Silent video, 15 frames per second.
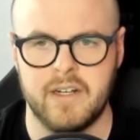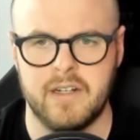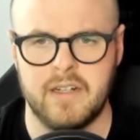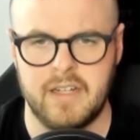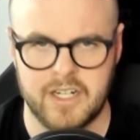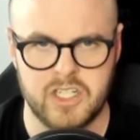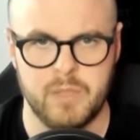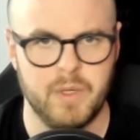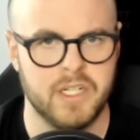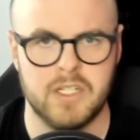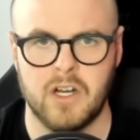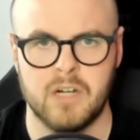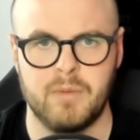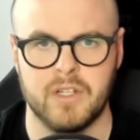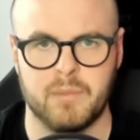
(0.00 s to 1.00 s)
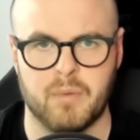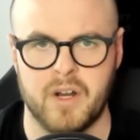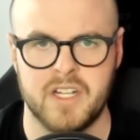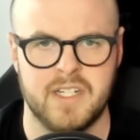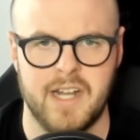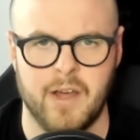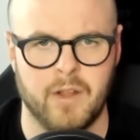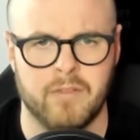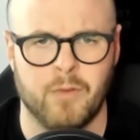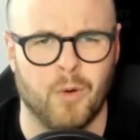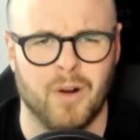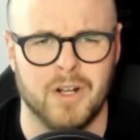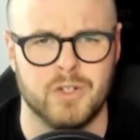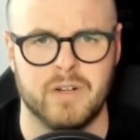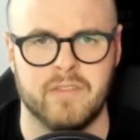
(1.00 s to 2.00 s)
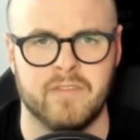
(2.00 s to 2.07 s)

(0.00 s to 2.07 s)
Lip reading: Actually, we can talk about the price now. They're $400 and